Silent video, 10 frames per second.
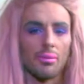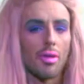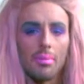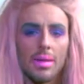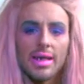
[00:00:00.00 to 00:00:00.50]
a
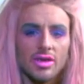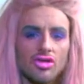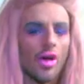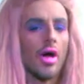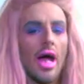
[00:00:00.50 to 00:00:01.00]
proper
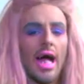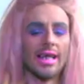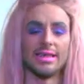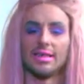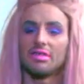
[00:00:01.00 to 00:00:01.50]
intro. I
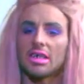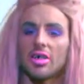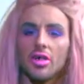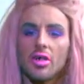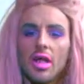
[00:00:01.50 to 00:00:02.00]
didn't even tell
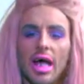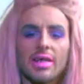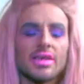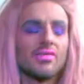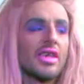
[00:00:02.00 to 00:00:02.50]
you to like
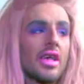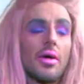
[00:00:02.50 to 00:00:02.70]
this video.